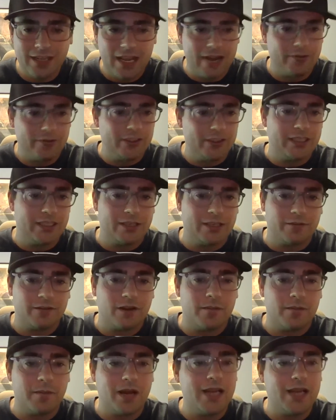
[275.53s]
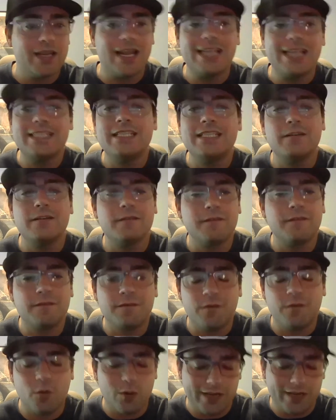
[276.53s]
Everything from a
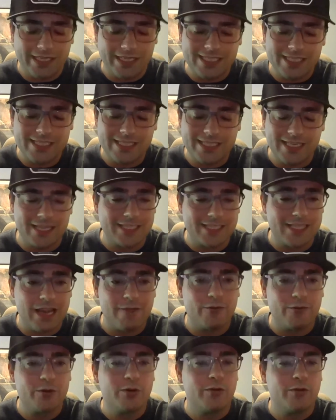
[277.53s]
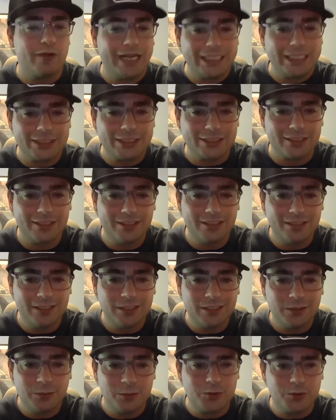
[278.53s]
1946 Evinrude Ranger,
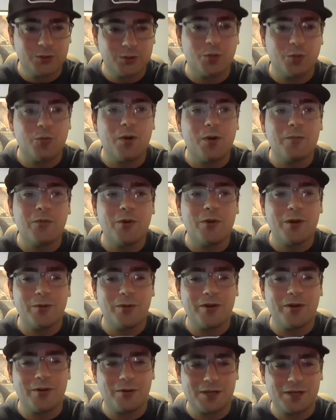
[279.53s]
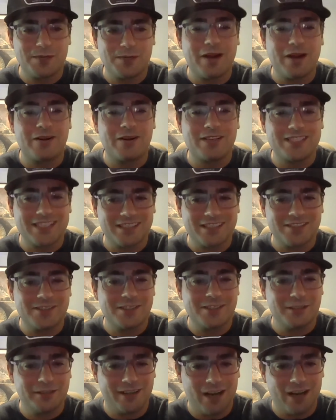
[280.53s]
which was a 1.1 horsepower single
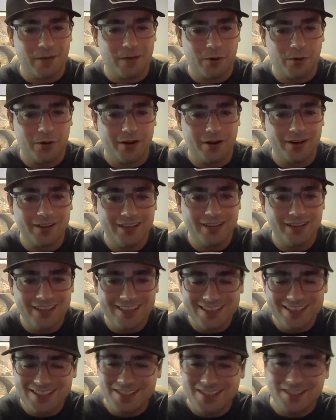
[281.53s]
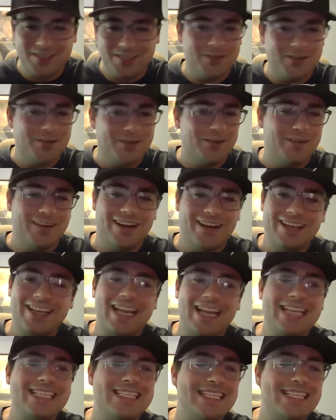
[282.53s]
cylinder outboard, to a
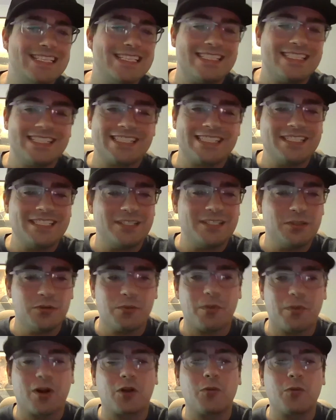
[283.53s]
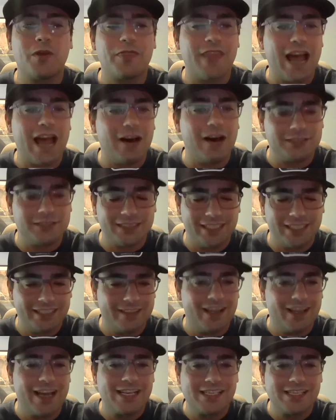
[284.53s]
1962 Merc 1000
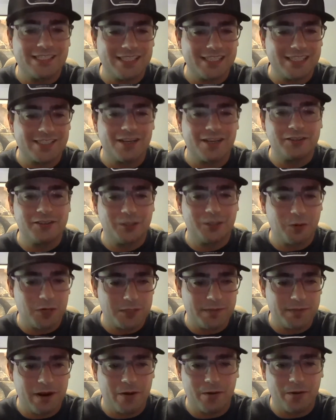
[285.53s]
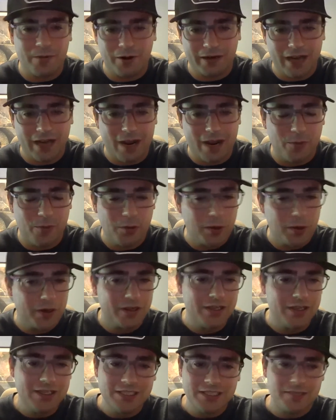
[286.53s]
inline 600 horsepower Merc outboard,
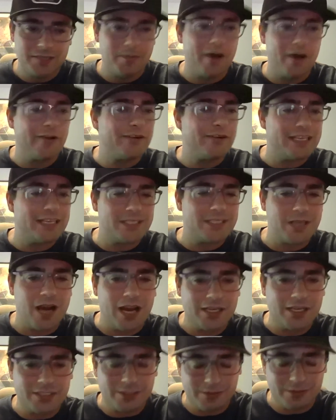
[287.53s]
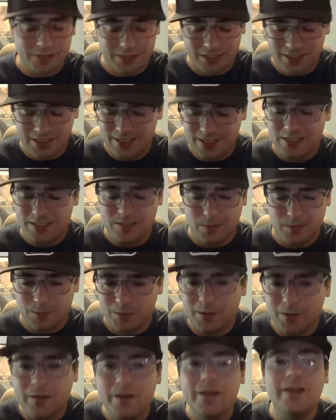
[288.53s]
to modern day Tohatsus. So
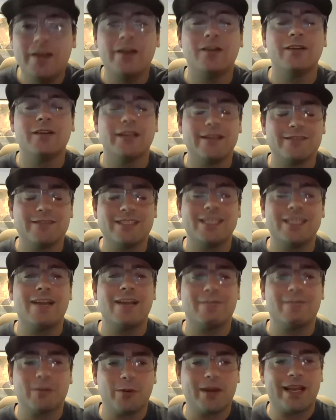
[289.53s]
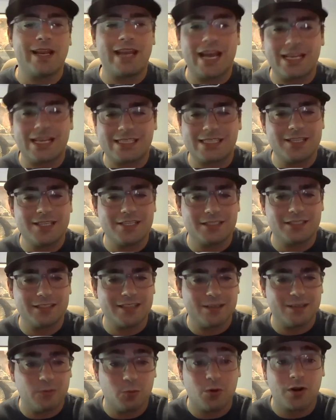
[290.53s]
literally you've seen every way a gas engine
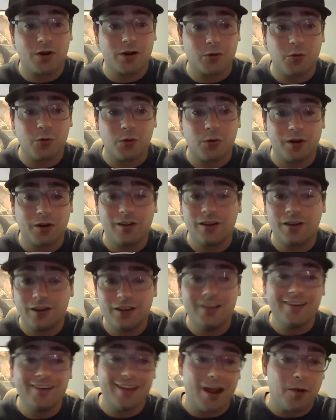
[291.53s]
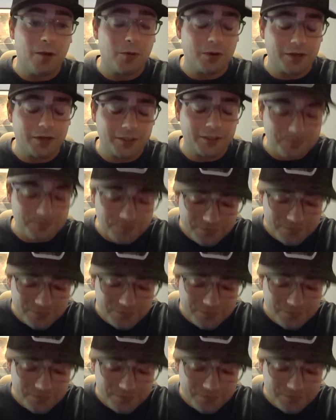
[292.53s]
can work or not work.